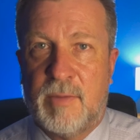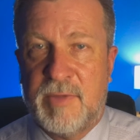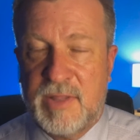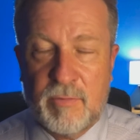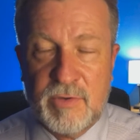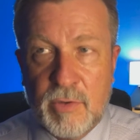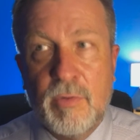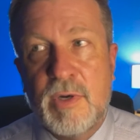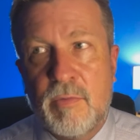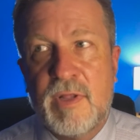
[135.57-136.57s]
I mean, they were
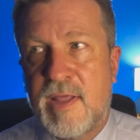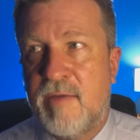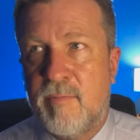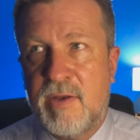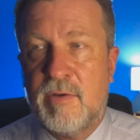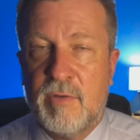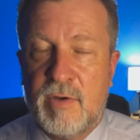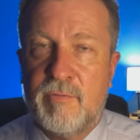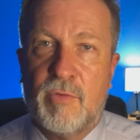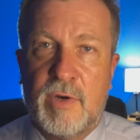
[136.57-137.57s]
doing what they've been
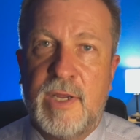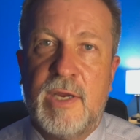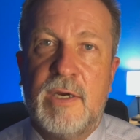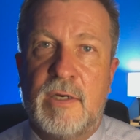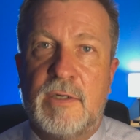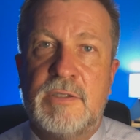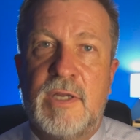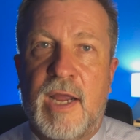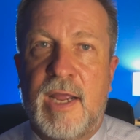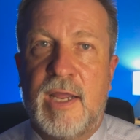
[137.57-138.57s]
doing for
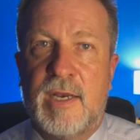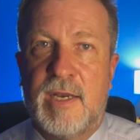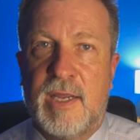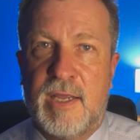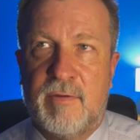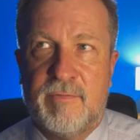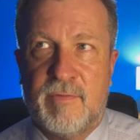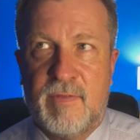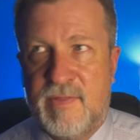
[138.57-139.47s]
years, and if